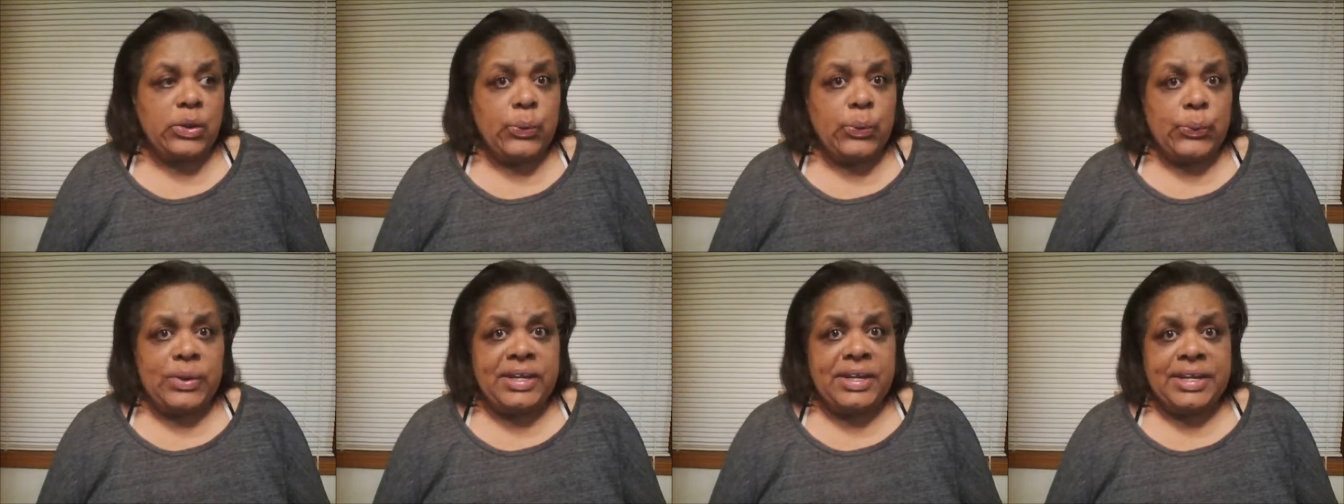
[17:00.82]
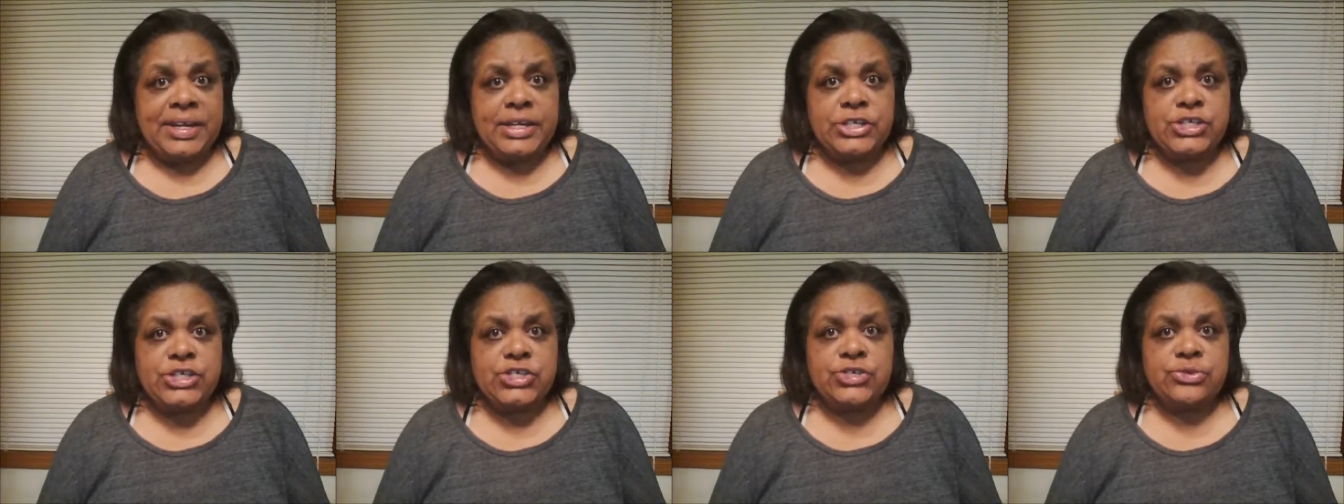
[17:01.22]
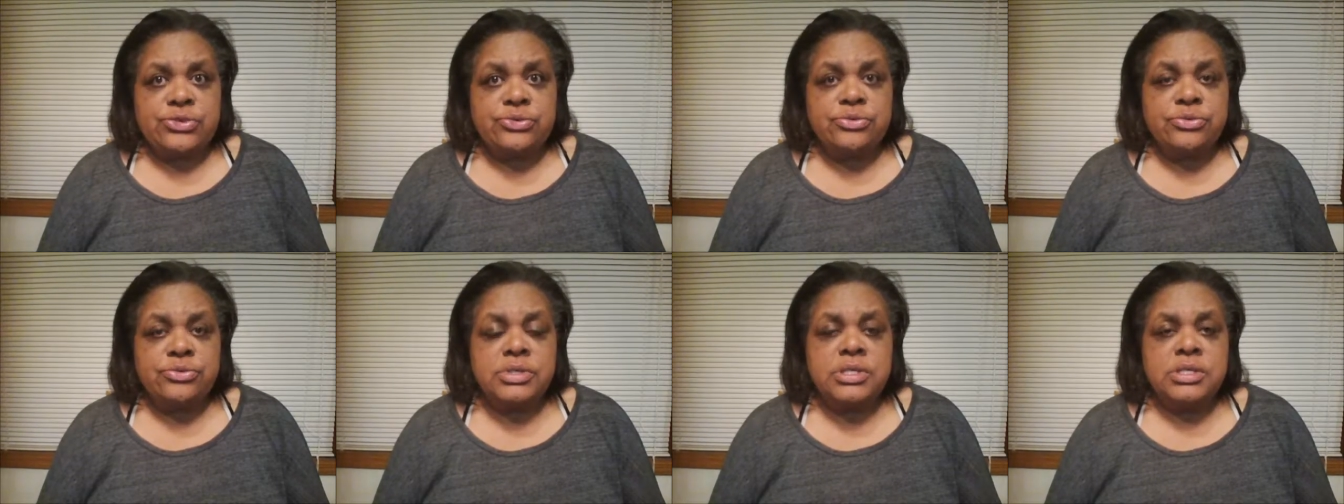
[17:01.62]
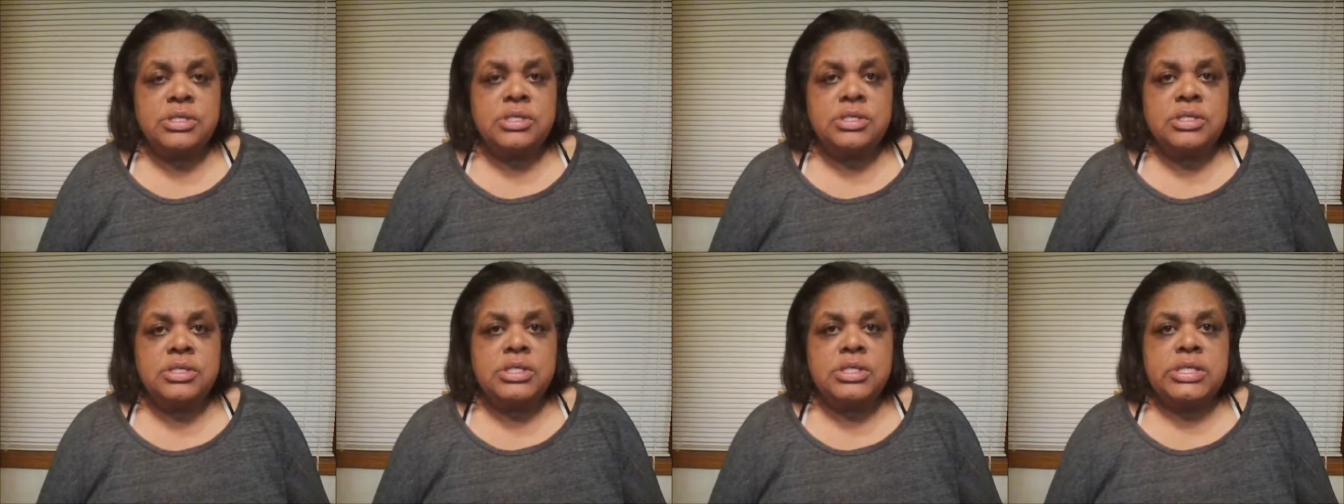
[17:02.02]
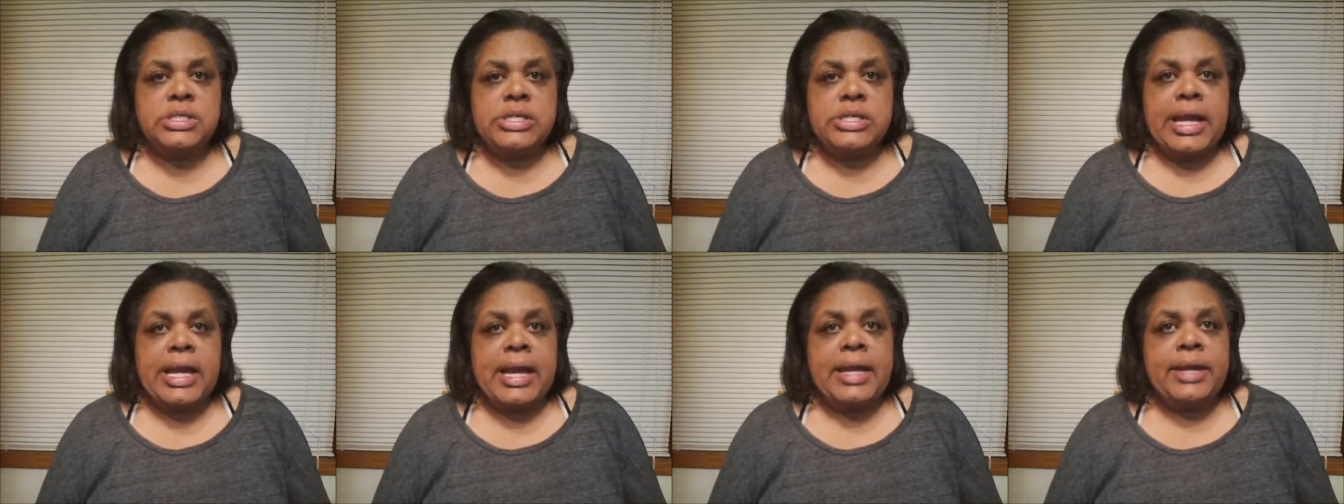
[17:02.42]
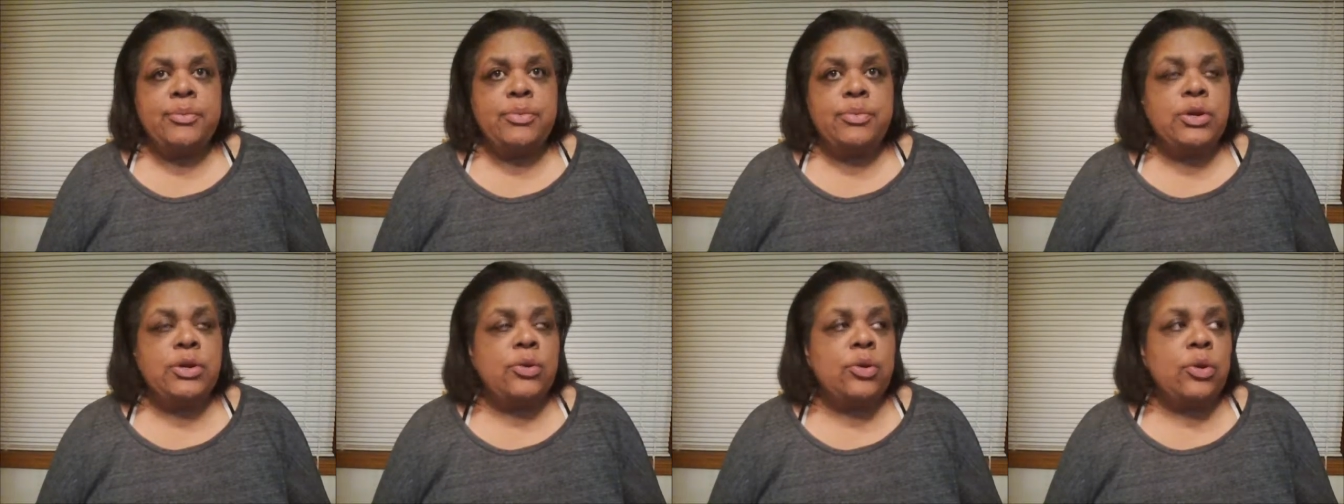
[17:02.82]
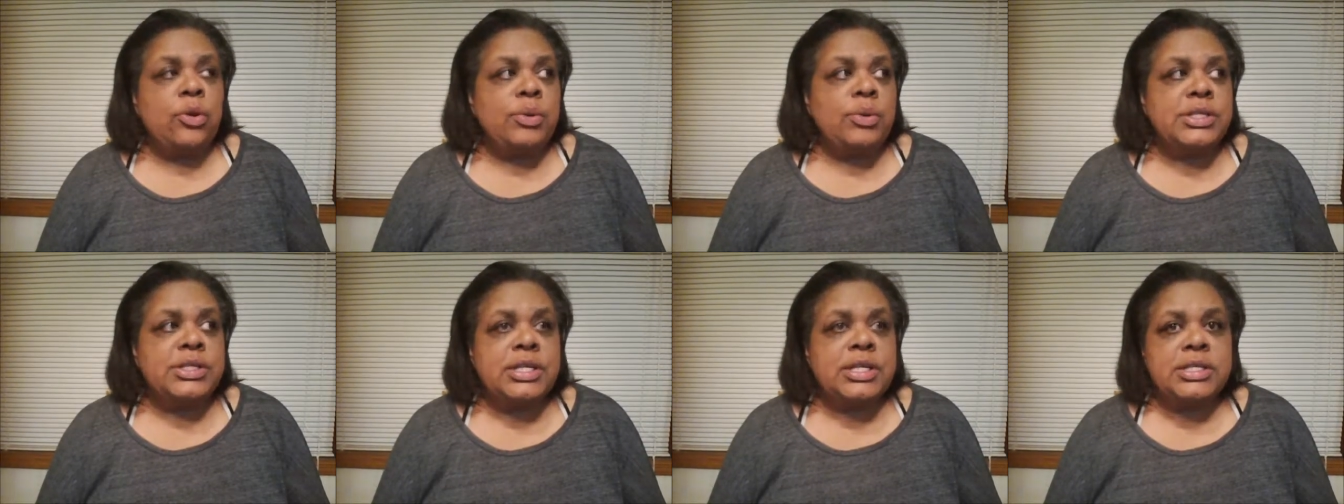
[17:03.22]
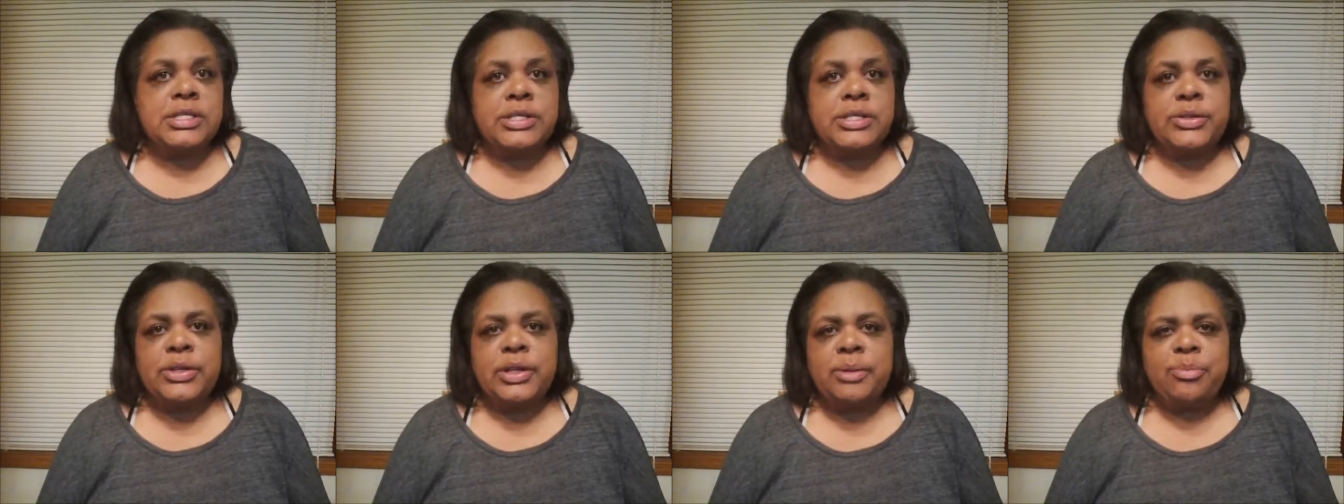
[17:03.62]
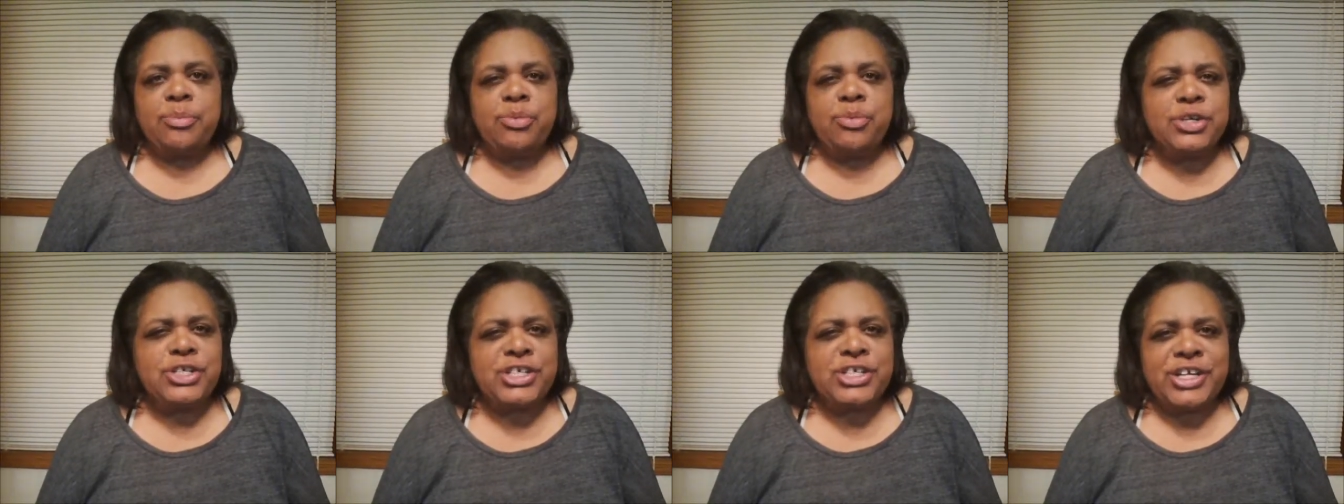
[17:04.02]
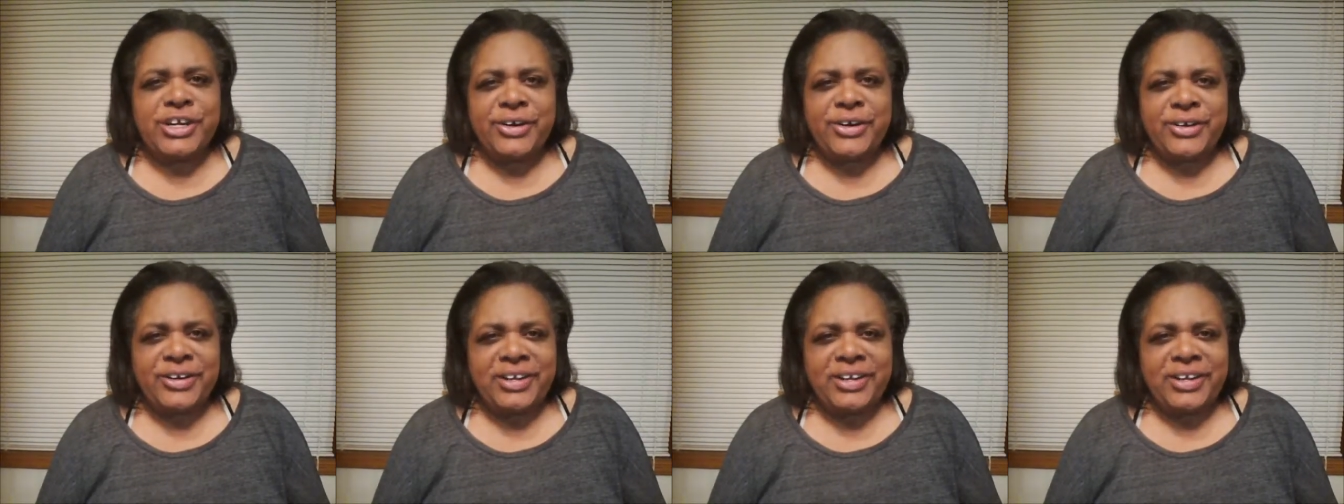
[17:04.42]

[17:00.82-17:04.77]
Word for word: We need you. And we don't always necessarily appreciate our